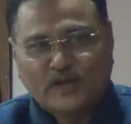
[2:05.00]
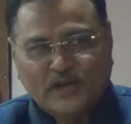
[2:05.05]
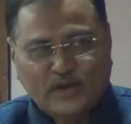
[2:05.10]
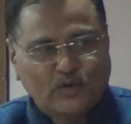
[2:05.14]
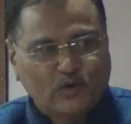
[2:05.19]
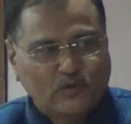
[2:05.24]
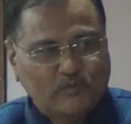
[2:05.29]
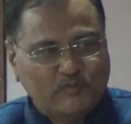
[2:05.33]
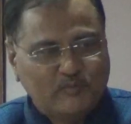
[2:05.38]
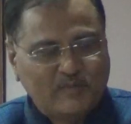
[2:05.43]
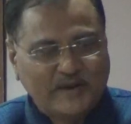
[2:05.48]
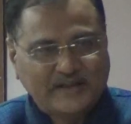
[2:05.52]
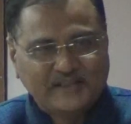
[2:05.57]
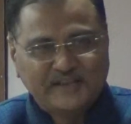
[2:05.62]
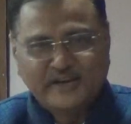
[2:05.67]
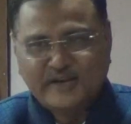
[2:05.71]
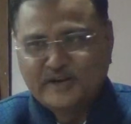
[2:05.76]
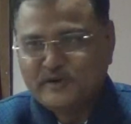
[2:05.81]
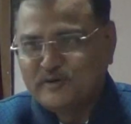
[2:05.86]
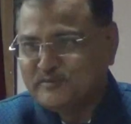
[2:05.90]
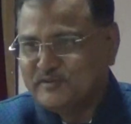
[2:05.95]
I hope by
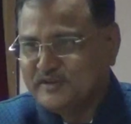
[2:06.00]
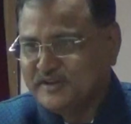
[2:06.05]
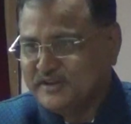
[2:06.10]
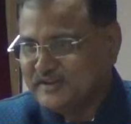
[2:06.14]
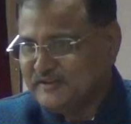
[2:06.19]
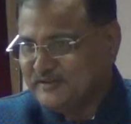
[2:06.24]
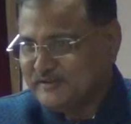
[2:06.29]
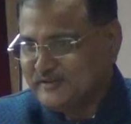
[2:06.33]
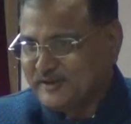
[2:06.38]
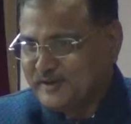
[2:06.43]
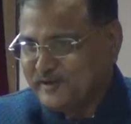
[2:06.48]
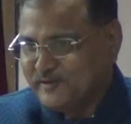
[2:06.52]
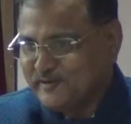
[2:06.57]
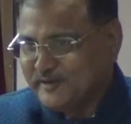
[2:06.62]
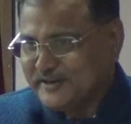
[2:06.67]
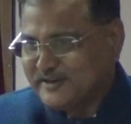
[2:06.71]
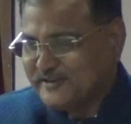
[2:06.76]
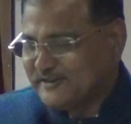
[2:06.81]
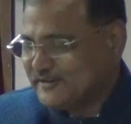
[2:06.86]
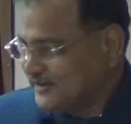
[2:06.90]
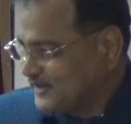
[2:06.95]
the end of the
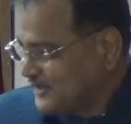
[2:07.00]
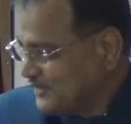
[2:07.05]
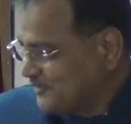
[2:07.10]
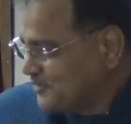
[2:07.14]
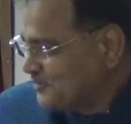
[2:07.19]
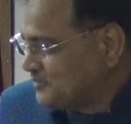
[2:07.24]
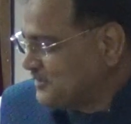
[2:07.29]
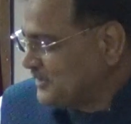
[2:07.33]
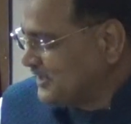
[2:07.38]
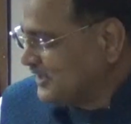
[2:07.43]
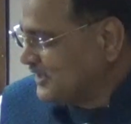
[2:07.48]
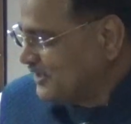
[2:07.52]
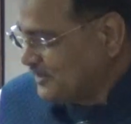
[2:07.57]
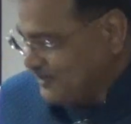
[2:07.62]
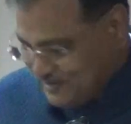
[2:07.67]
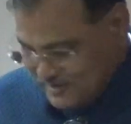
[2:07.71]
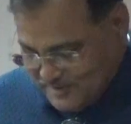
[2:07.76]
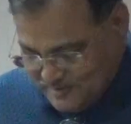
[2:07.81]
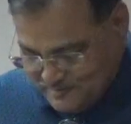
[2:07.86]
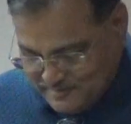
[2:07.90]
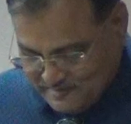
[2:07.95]
event he will be
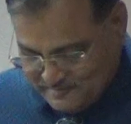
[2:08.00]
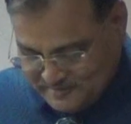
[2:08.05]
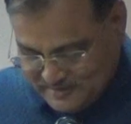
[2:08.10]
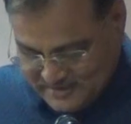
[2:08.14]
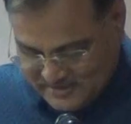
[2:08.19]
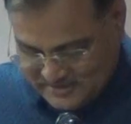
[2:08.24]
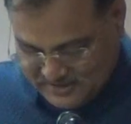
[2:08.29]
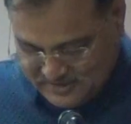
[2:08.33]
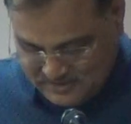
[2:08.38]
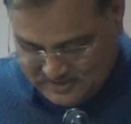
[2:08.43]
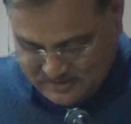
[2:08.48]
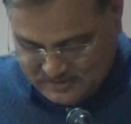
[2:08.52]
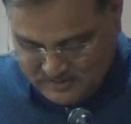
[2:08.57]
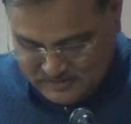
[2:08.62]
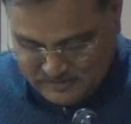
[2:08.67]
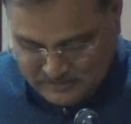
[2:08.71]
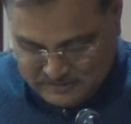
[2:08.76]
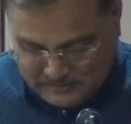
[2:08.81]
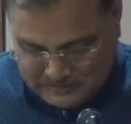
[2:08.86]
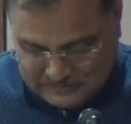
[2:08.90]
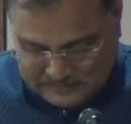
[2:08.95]
available with us.
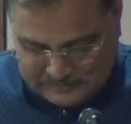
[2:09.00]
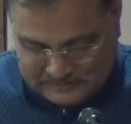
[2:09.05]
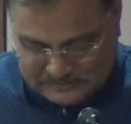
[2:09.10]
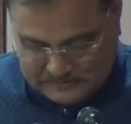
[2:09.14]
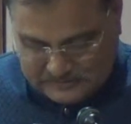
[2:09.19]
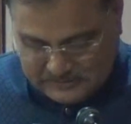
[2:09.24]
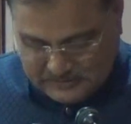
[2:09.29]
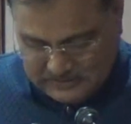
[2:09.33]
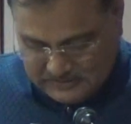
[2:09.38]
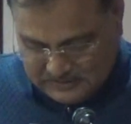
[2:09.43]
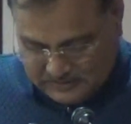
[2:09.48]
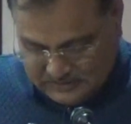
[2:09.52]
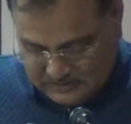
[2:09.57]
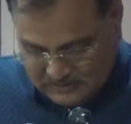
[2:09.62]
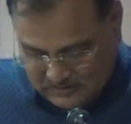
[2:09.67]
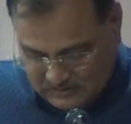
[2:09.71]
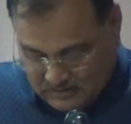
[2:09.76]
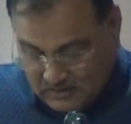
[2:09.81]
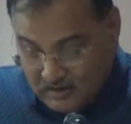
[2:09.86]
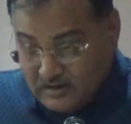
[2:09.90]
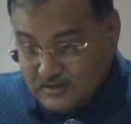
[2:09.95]

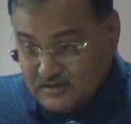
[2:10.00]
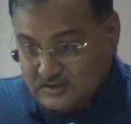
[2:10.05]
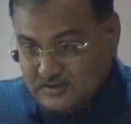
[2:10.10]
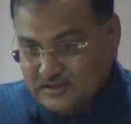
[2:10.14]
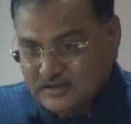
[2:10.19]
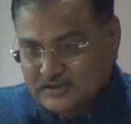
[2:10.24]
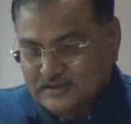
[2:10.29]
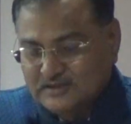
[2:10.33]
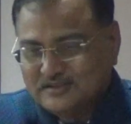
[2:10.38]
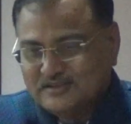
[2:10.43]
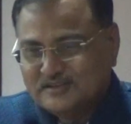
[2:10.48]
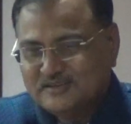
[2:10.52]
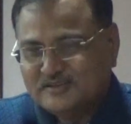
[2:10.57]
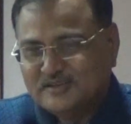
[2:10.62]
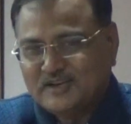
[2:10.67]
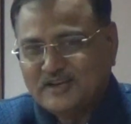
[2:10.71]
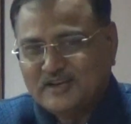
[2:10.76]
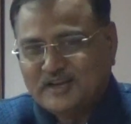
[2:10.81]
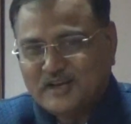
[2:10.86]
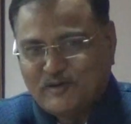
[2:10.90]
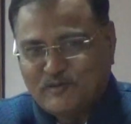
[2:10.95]
All the
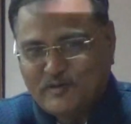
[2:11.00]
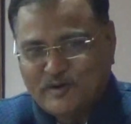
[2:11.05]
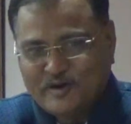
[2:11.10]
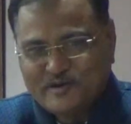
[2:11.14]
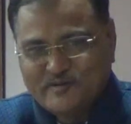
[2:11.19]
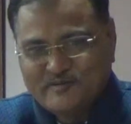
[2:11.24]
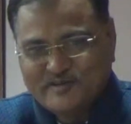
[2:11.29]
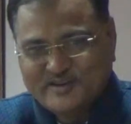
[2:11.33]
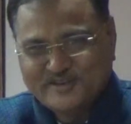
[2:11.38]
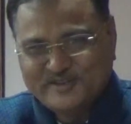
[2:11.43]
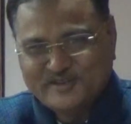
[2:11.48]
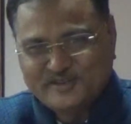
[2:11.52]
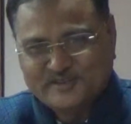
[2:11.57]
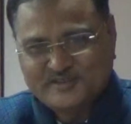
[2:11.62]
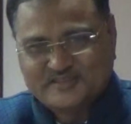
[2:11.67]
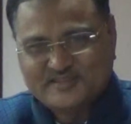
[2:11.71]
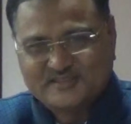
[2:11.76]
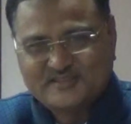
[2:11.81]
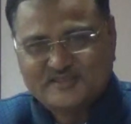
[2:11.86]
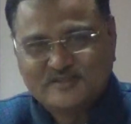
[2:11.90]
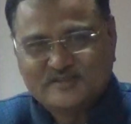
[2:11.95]
award winners
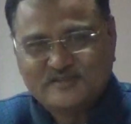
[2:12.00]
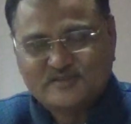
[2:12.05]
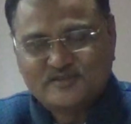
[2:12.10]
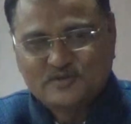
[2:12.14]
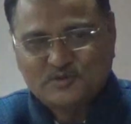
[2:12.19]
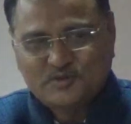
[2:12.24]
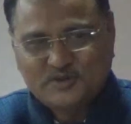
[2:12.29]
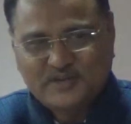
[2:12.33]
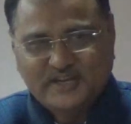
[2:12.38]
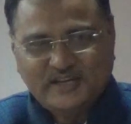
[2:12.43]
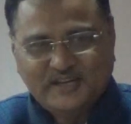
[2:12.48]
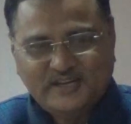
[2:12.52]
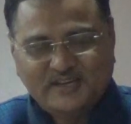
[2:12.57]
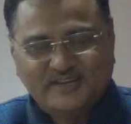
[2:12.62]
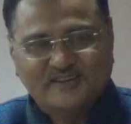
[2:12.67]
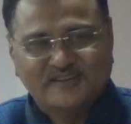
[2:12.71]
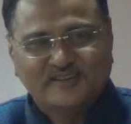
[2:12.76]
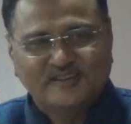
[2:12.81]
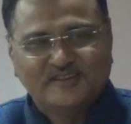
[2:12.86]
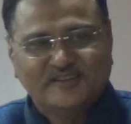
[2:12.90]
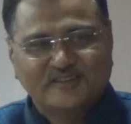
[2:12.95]
today,
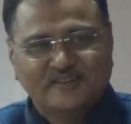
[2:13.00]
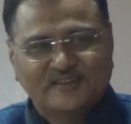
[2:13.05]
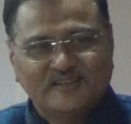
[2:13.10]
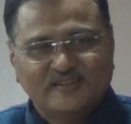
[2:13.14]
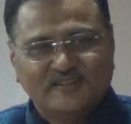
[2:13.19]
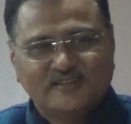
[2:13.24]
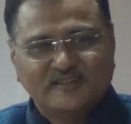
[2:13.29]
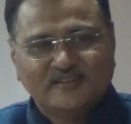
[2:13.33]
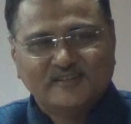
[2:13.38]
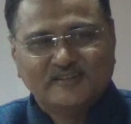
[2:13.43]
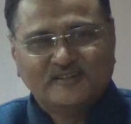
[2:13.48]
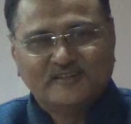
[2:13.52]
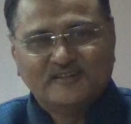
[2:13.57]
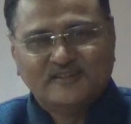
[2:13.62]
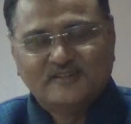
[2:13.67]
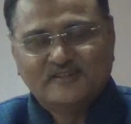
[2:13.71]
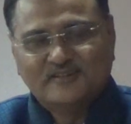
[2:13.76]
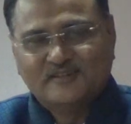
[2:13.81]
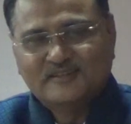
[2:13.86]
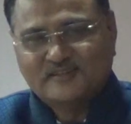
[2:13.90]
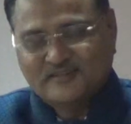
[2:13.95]

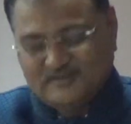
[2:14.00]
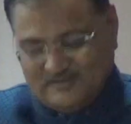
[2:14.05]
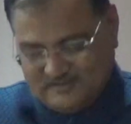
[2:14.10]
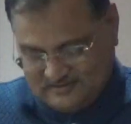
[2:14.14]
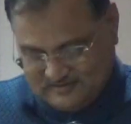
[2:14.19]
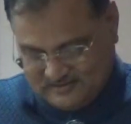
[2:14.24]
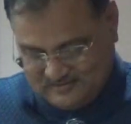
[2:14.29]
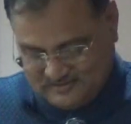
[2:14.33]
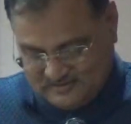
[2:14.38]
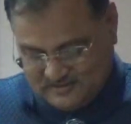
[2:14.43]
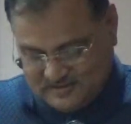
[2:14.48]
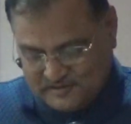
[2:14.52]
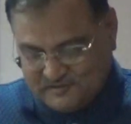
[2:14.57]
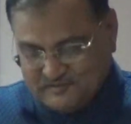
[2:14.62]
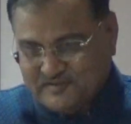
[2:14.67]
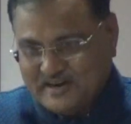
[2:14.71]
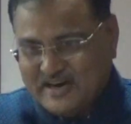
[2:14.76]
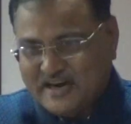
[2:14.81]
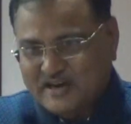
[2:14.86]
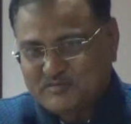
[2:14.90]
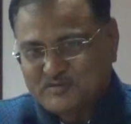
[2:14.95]
the
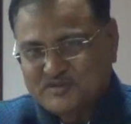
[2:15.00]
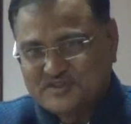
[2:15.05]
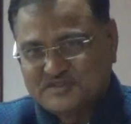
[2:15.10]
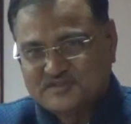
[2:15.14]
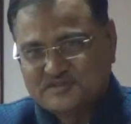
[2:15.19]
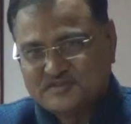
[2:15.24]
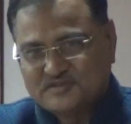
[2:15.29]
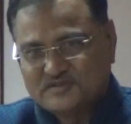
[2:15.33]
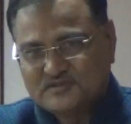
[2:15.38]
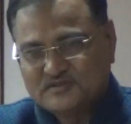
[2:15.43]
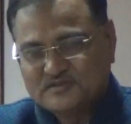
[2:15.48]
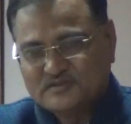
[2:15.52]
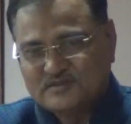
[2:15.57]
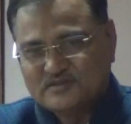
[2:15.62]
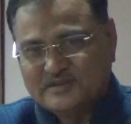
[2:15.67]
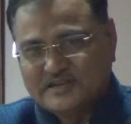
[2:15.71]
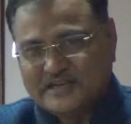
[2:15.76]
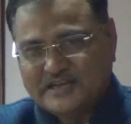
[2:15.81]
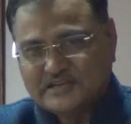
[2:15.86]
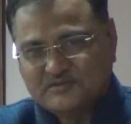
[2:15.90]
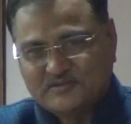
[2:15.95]
farmers
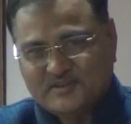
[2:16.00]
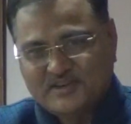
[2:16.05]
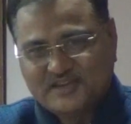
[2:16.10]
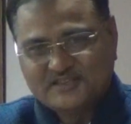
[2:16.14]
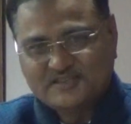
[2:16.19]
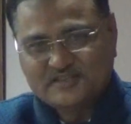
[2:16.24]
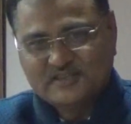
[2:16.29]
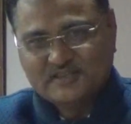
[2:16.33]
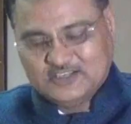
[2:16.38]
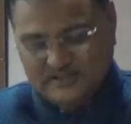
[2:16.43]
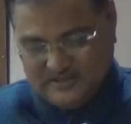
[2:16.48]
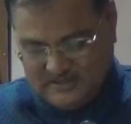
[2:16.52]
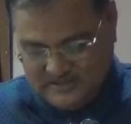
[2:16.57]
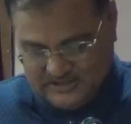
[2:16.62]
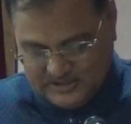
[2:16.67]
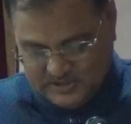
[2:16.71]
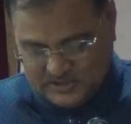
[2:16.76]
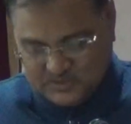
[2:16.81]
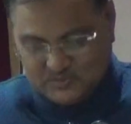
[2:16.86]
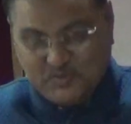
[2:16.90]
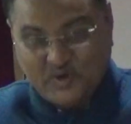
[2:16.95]
as well as the
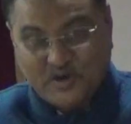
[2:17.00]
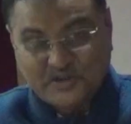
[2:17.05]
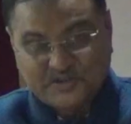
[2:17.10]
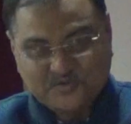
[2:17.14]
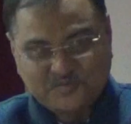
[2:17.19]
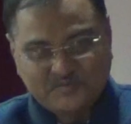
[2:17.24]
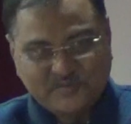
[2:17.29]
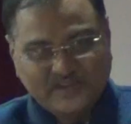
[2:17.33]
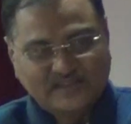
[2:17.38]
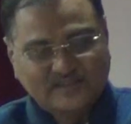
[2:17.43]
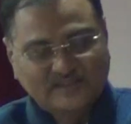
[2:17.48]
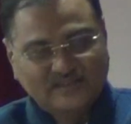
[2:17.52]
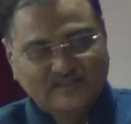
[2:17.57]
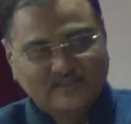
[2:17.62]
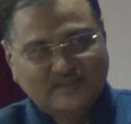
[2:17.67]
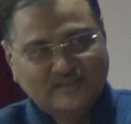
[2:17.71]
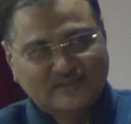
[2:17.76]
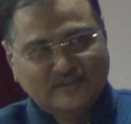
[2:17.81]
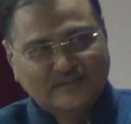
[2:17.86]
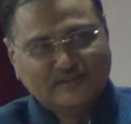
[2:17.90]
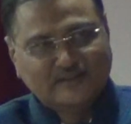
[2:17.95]
sportsmen,
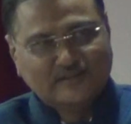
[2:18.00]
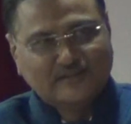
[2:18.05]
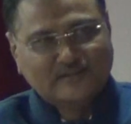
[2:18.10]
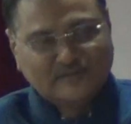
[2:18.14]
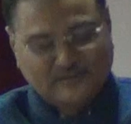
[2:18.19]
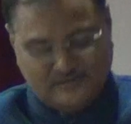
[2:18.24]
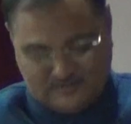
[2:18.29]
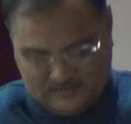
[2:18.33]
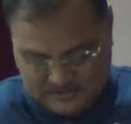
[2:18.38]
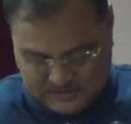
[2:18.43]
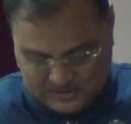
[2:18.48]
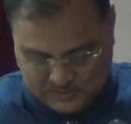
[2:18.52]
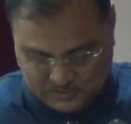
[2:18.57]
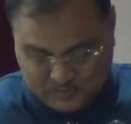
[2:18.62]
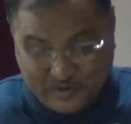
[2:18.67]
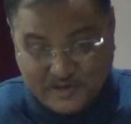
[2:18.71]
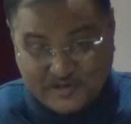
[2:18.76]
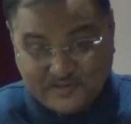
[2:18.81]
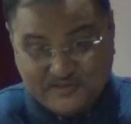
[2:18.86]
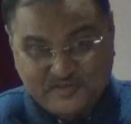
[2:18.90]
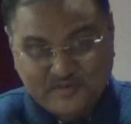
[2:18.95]

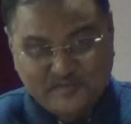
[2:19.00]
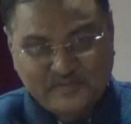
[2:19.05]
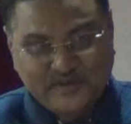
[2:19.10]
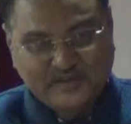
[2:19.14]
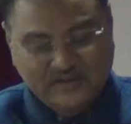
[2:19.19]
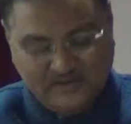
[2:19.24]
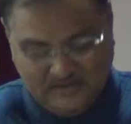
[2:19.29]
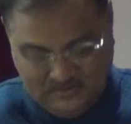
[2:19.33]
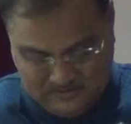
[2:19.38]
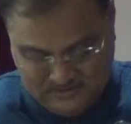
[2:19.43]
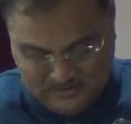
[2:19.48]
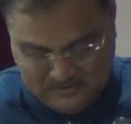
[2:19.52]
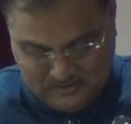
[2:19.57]
sportswomen,